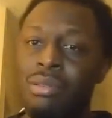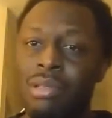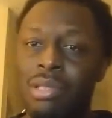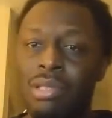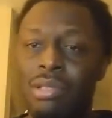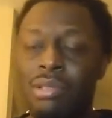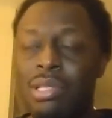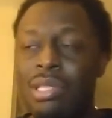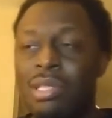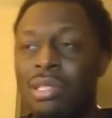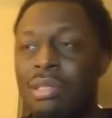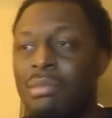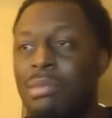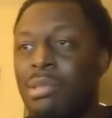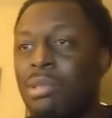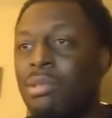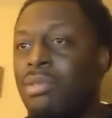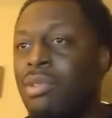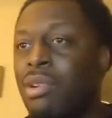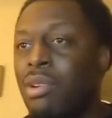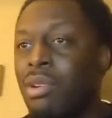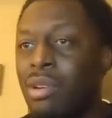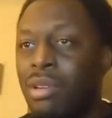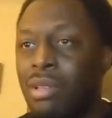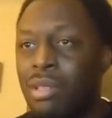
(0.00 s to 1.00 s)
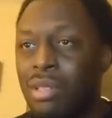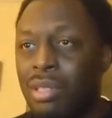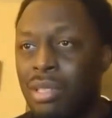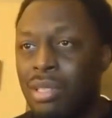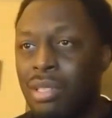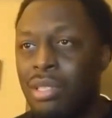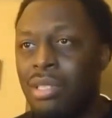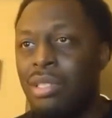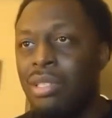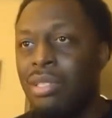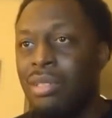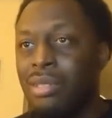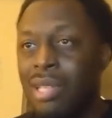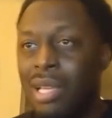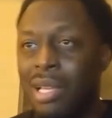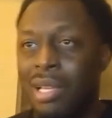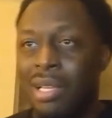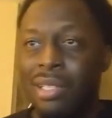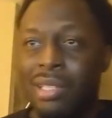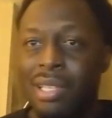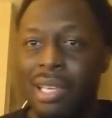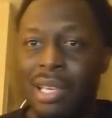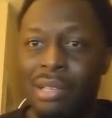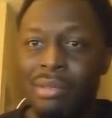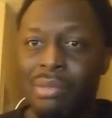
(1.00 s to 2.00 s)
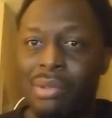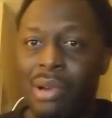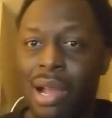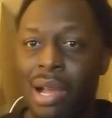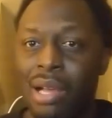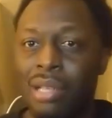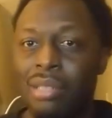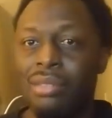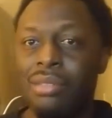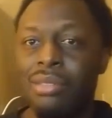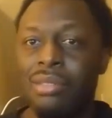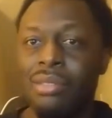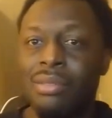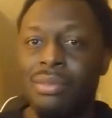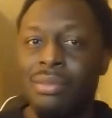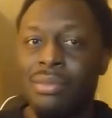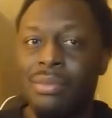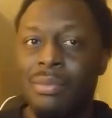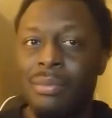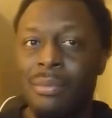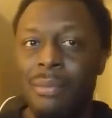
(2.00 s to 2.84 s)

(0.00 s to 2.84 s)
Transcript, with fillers: you need to move on. Tell her kick rocks.